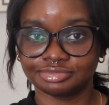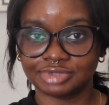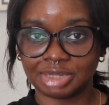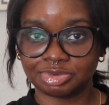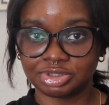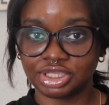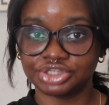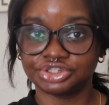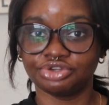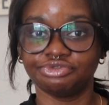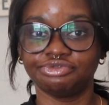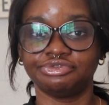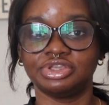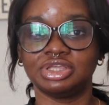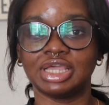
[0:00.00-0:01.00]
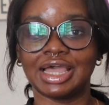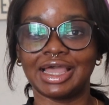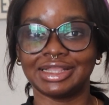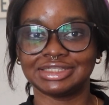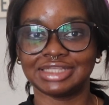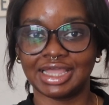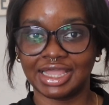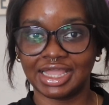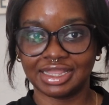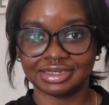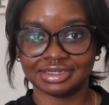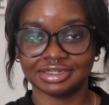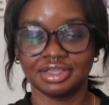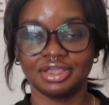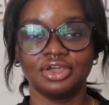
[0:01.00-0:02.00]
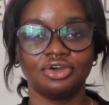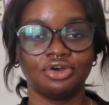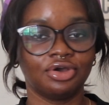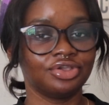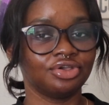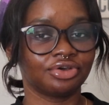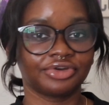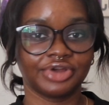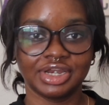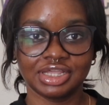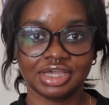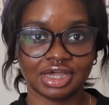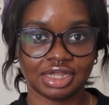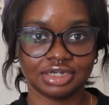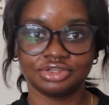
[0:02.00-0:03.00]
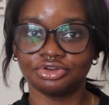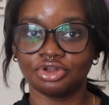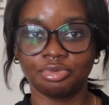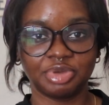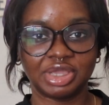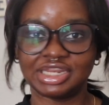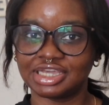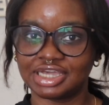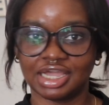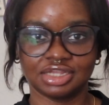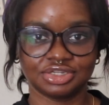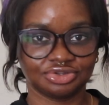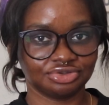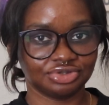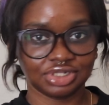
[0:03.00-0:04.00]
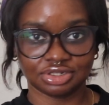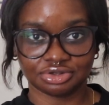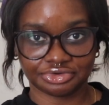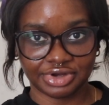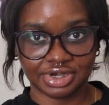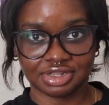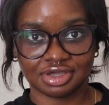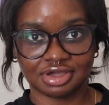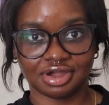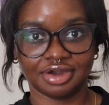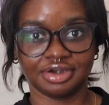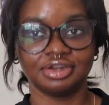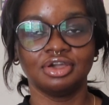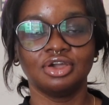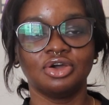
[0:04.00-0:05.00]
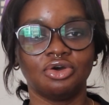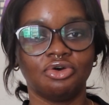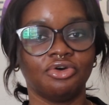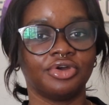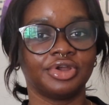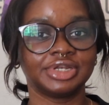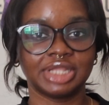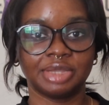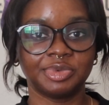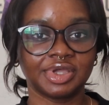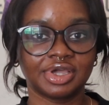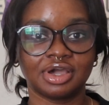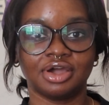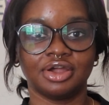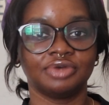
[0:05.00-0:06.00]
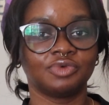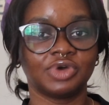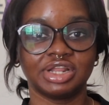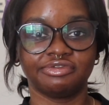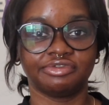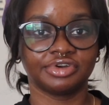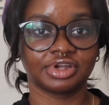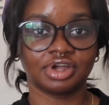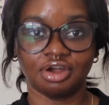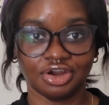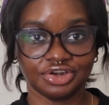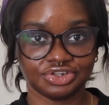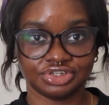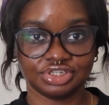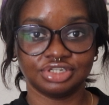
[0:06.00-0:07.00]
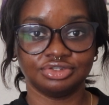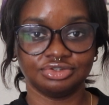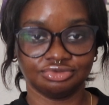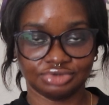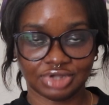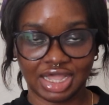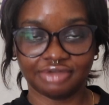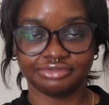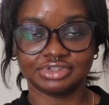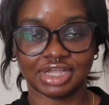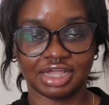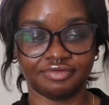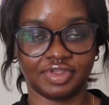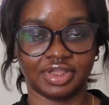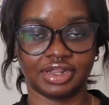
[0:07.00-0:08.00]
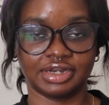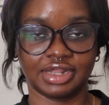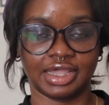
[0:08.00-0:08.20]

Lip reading: application fee at hand, or your credit card. You're not paying in cash, so you need a credit card or a debit card, whatever card you need. You have to have that at